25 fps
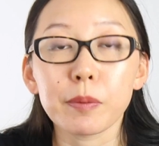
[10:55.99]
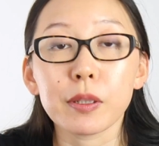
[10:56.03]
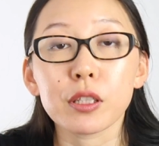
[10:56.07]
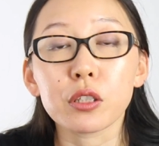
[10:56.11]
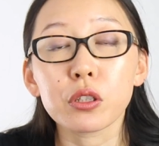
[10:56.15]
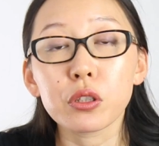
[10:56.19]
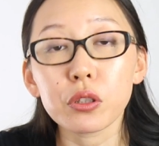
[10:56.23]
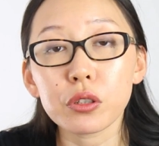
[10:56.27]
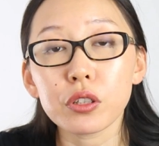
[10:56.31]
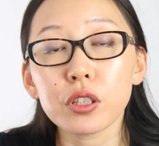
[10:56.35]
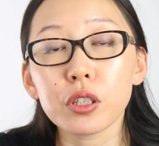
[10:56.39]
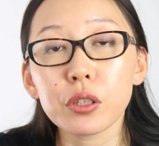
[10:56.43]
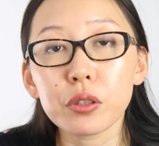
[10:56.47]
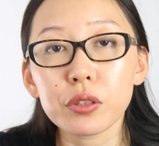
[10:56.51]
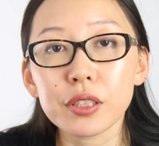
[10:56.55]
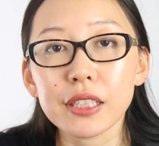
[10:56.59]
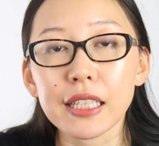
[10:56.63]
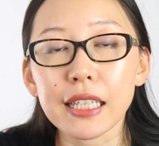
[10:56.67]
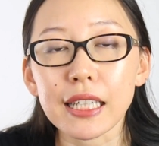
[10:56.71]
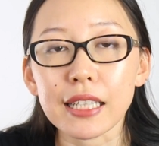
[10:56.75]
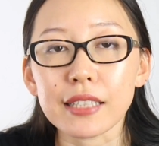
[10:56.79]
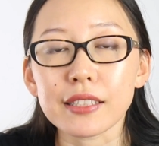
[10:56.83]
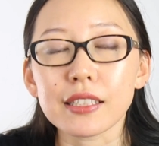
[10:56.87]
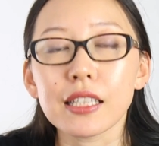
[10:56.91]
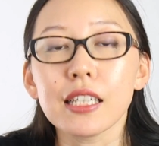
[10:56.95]
But the good news
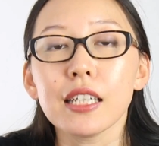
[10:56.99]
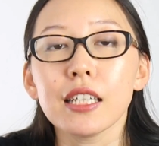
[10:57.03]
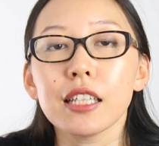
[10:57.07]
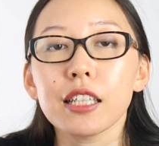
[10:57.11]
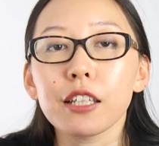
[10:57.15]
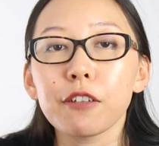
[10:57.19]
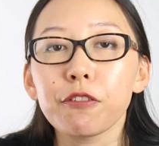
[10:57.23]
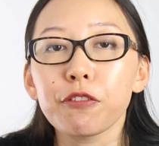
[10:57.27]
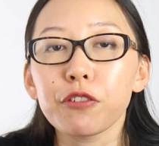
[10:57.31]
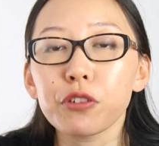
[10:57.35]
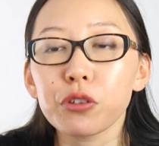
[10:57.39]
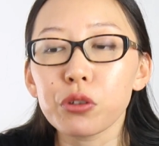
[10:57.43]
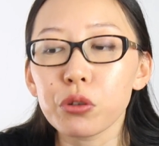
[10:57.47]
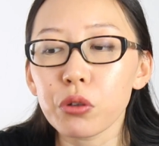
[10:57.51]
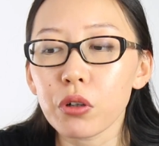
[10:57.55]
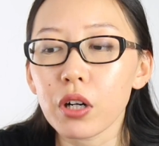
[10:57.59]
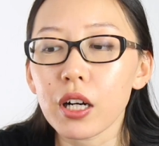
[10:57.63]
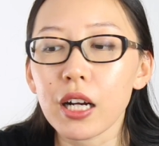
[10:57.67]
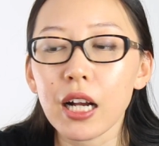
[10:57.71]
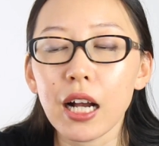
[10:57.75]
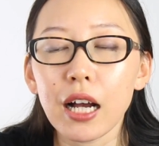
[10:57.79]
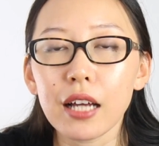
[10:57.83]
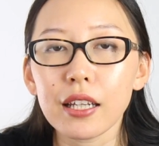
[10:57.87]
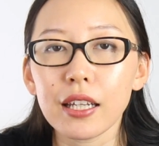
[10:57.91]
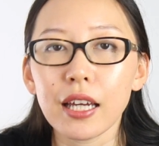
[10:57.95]
is if your
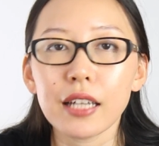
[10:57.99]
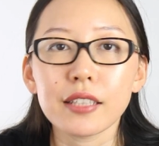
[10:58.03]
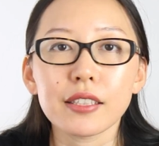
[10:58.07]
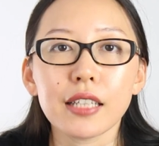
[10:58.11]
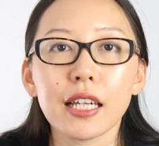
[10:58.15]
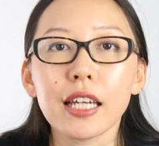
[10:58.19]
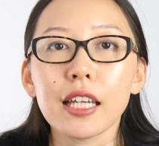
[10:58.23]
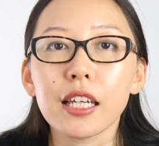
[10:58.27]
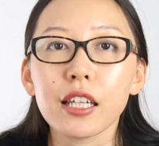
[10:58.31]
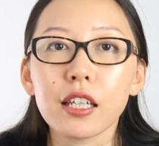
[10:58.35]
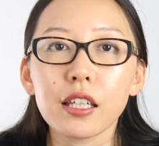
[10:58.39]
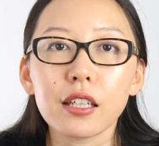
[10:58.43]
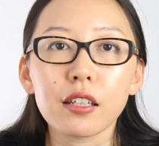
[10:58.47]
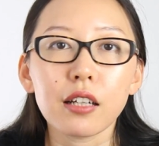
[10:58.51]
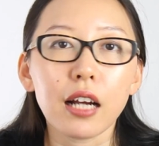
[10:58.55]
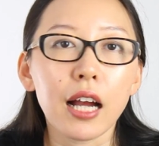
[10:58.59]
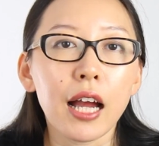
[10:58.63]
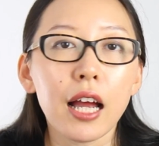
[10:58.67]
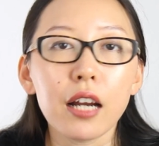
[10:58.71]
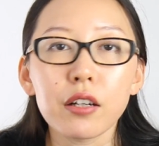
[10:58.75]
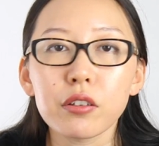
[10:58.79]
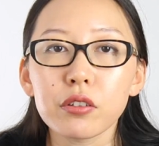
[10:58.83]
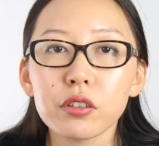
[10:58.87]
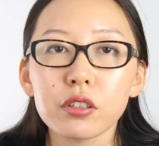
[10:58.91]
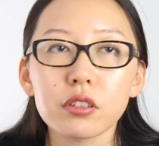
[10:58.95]
account has 80,
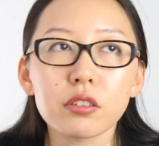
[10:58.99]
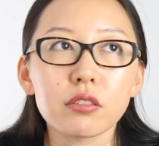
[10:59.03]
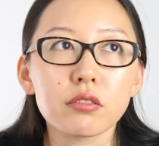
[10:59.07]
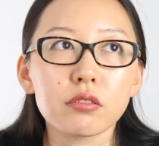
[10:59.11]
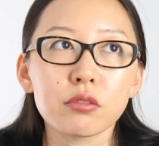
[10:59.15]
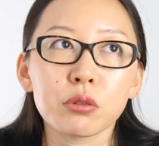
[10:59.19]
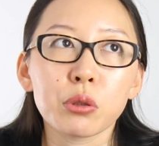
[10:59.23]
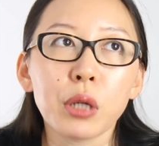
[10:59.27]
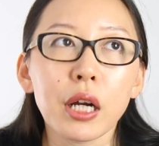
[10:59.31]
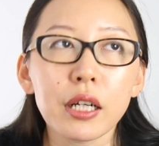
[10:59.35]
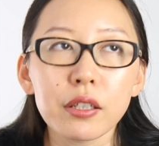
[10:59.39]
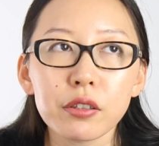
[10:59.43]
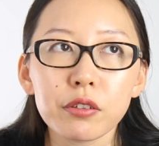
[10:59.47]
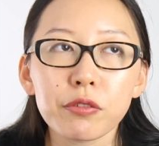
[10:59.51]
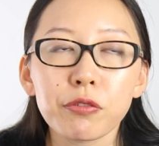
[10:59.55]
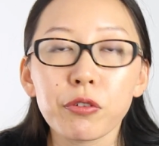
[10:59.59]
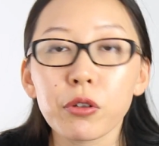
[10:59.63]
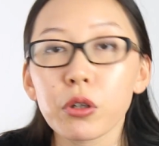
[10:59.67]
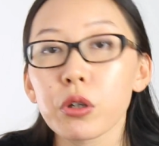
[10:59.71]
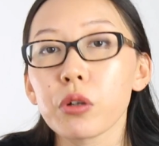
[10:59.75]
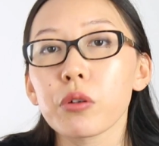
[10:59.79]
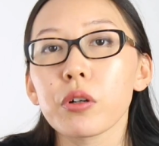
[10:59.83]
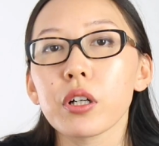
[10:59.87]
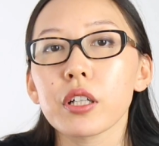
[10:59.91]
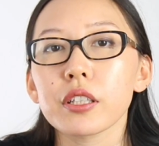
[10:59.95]
100, 200
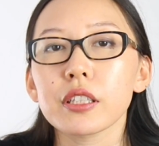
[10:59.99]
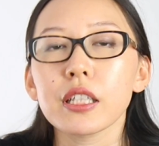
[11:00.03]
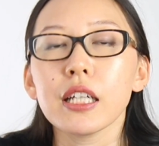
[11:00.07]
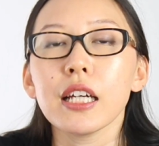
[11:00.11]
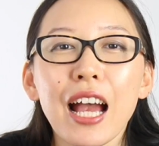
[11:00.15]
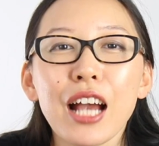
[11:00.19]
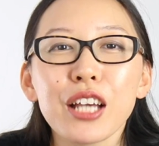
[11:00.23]
followers,